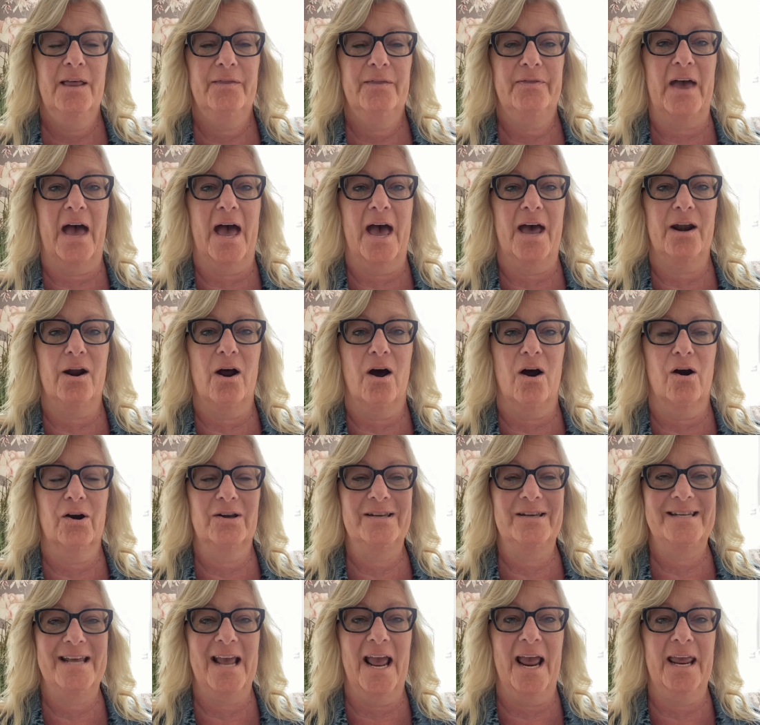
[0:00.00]
that are
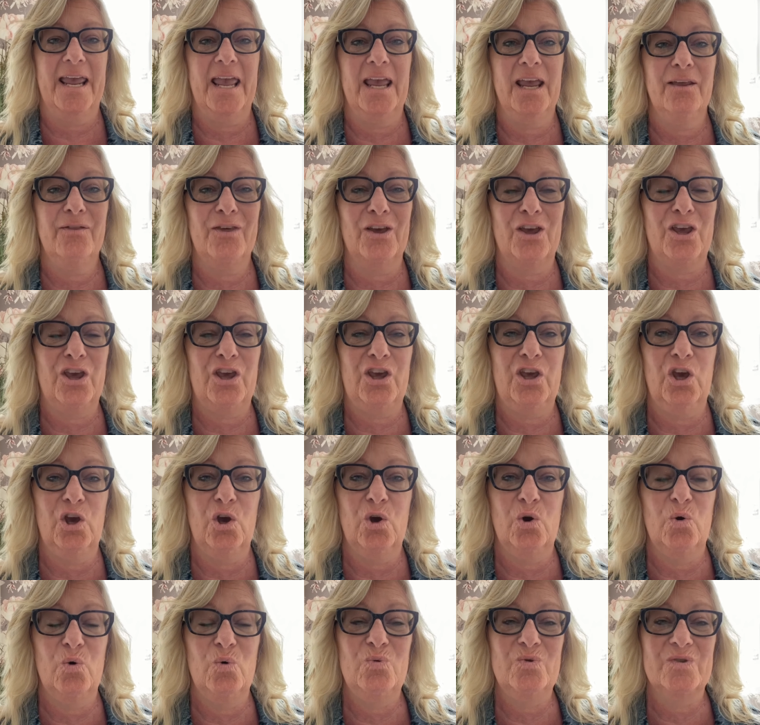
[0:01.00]
taking the
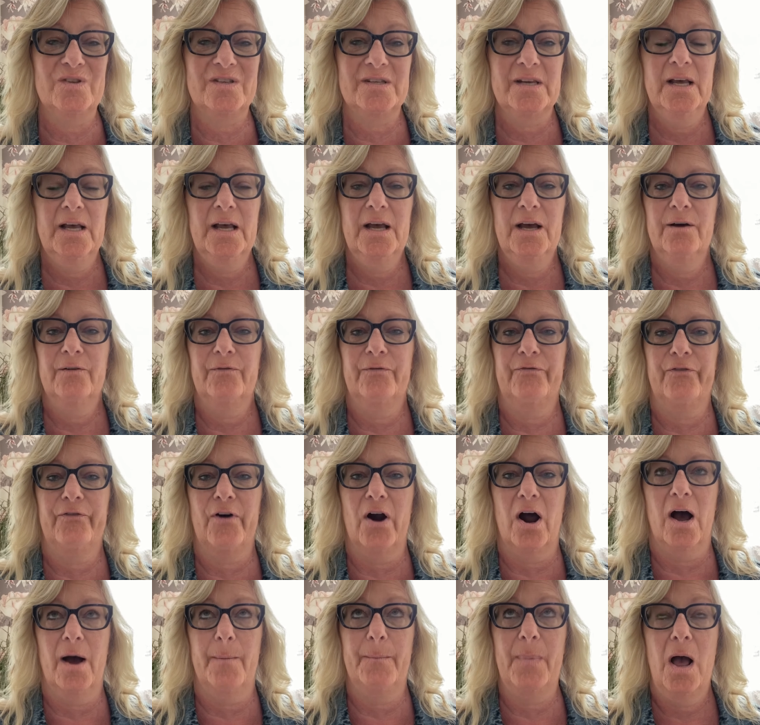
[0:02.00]
cues
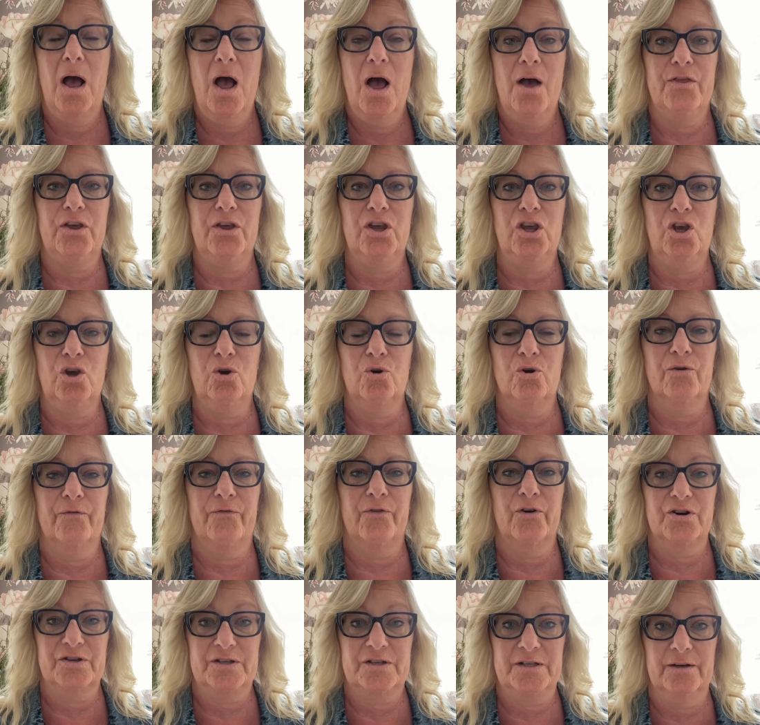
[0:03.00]
from the
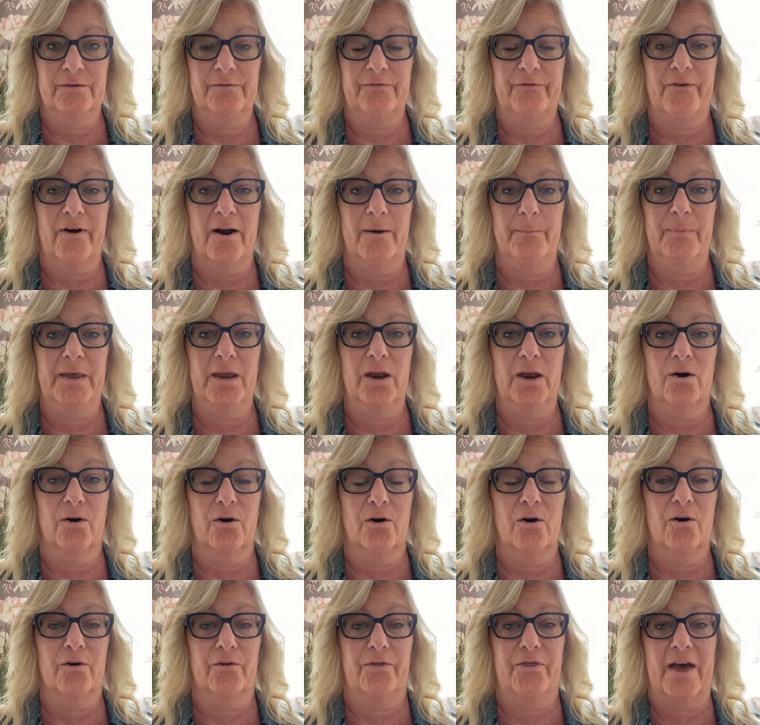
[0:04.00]
universe and from the
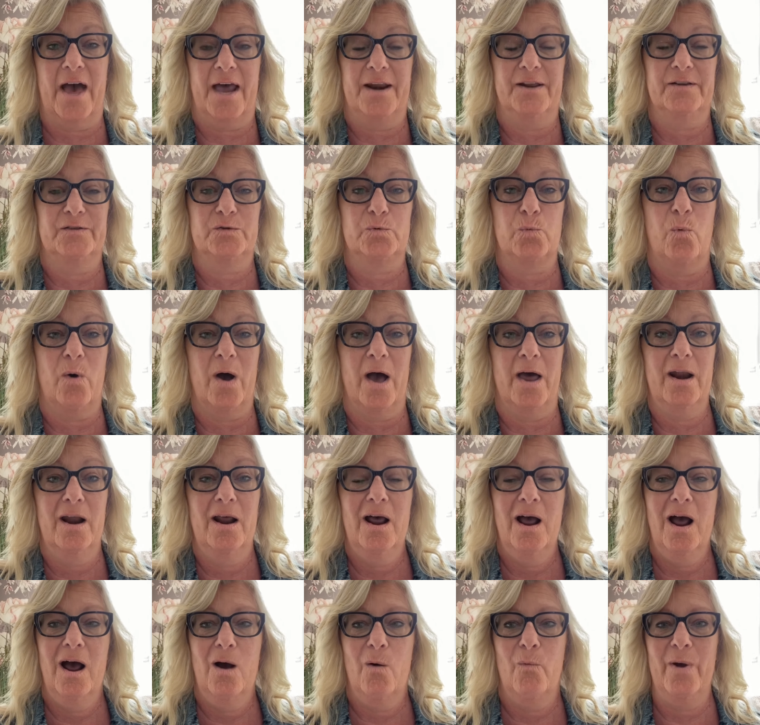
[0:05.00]
earth. That is what
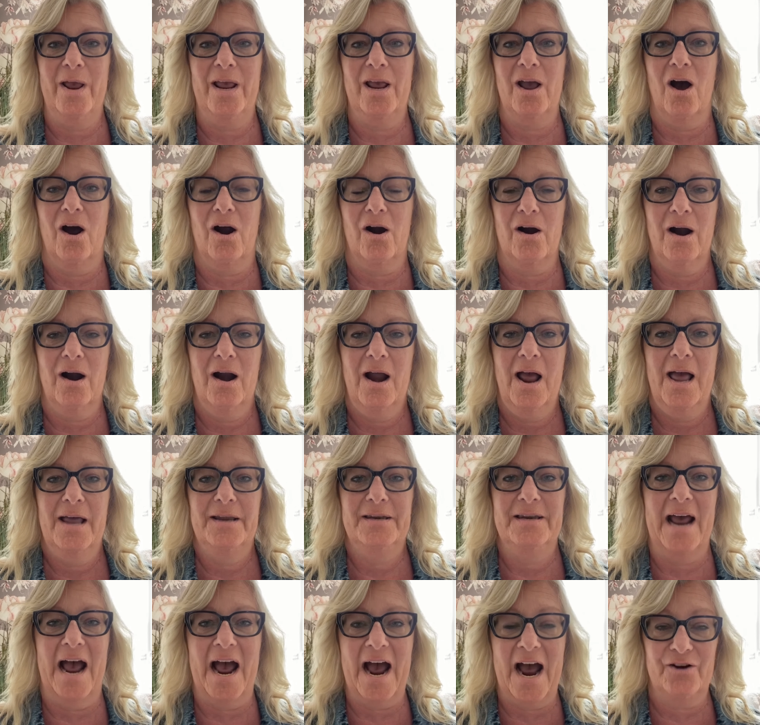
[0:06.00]
we are
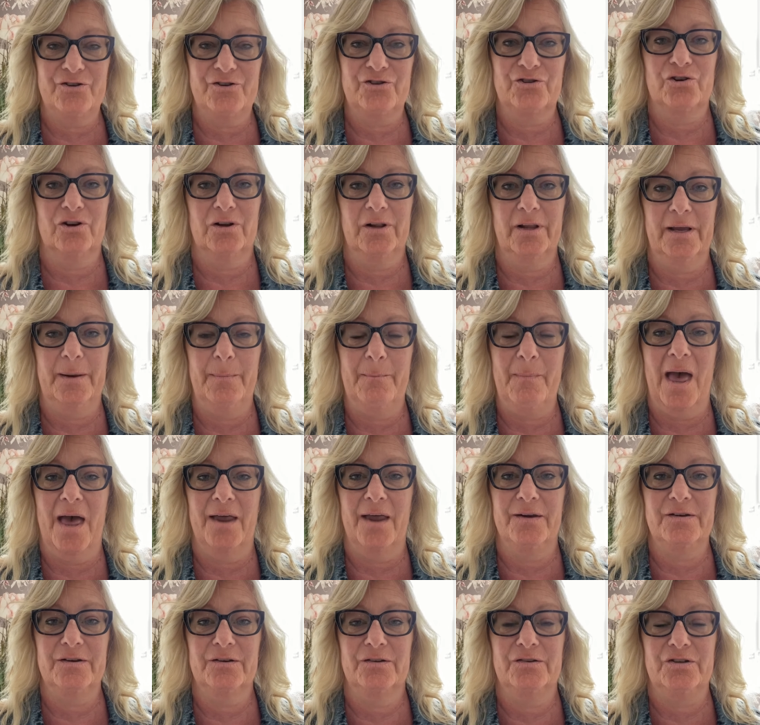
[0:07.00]
naturally
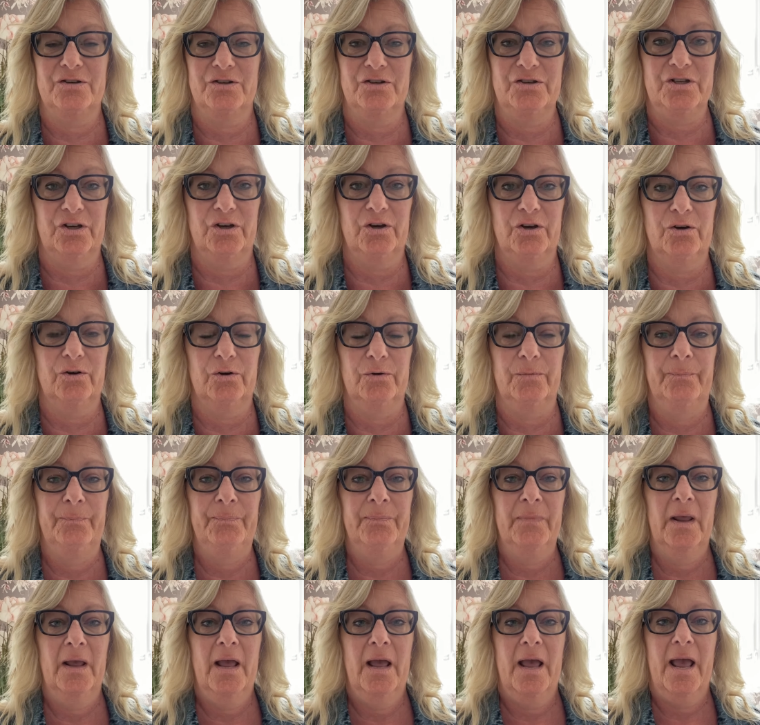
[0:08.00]
meant to do.
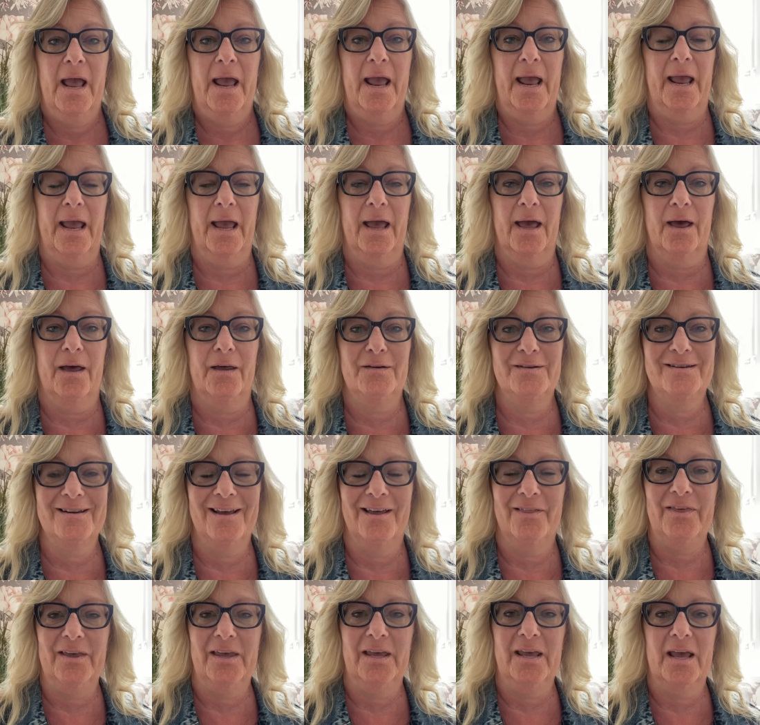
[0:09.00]
And
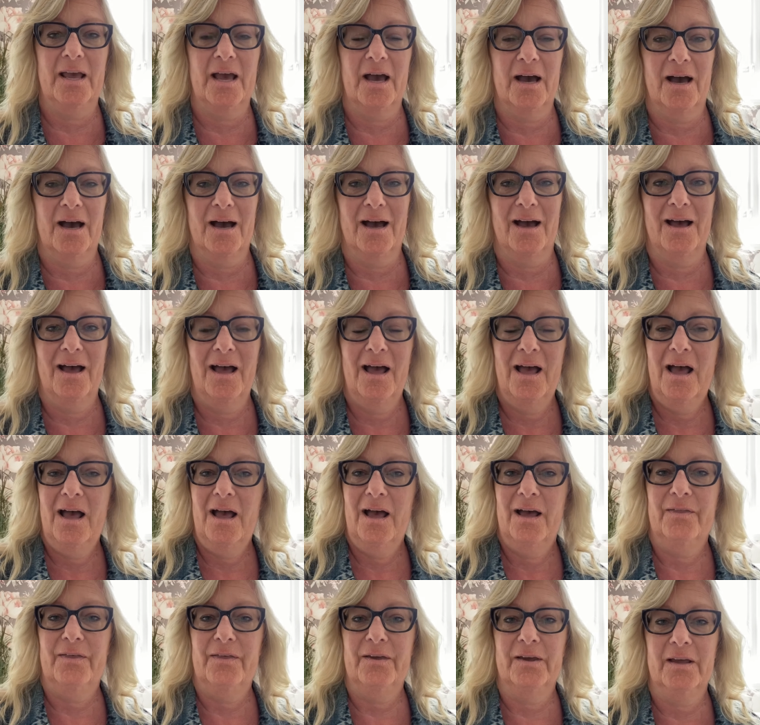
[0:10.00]
the, uh,
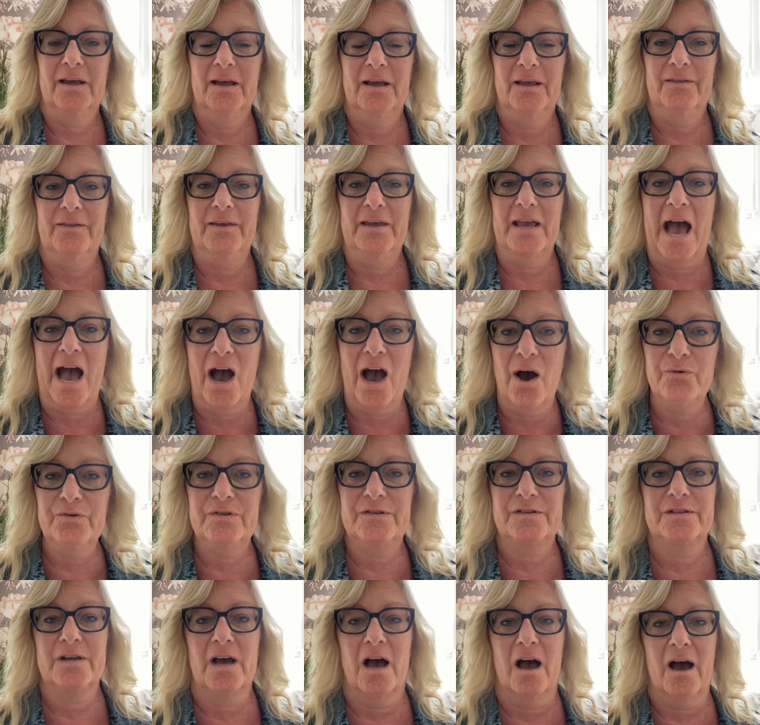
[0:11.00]
the, the
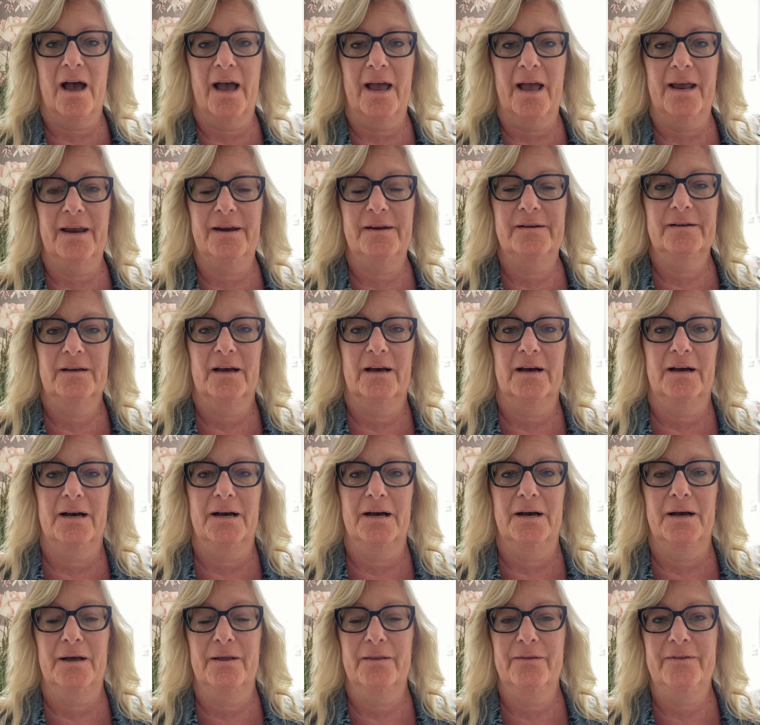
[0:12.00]
outside,
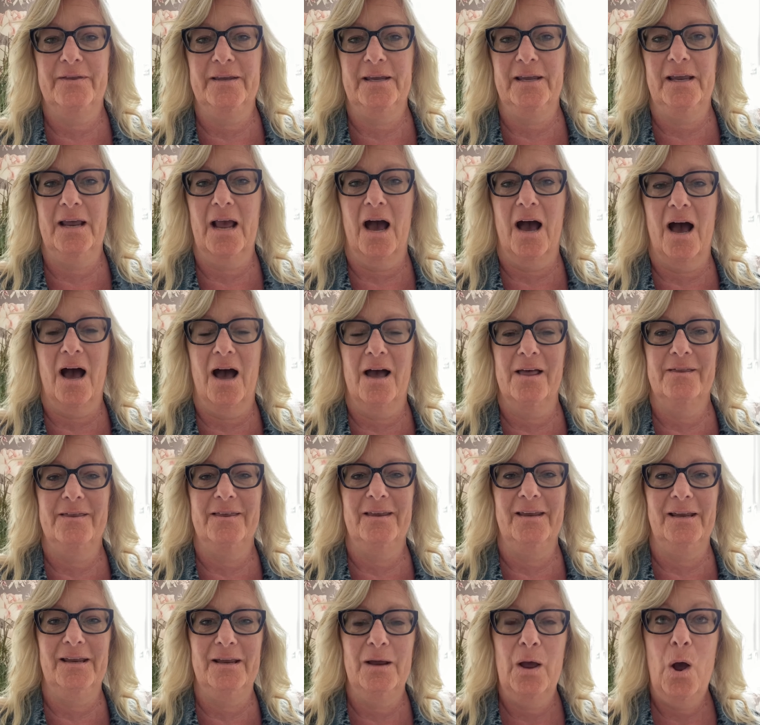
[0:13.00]
uh, the,
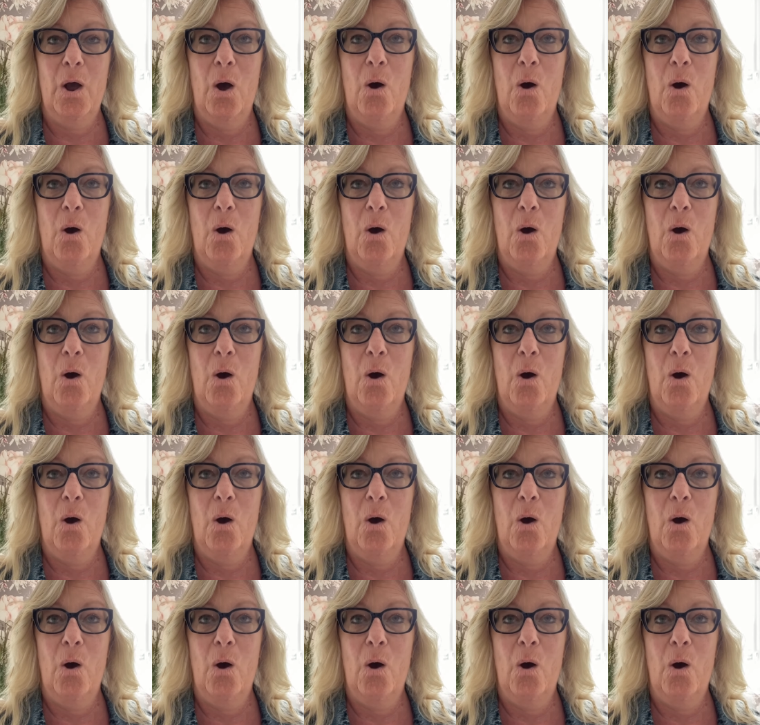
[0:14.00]
the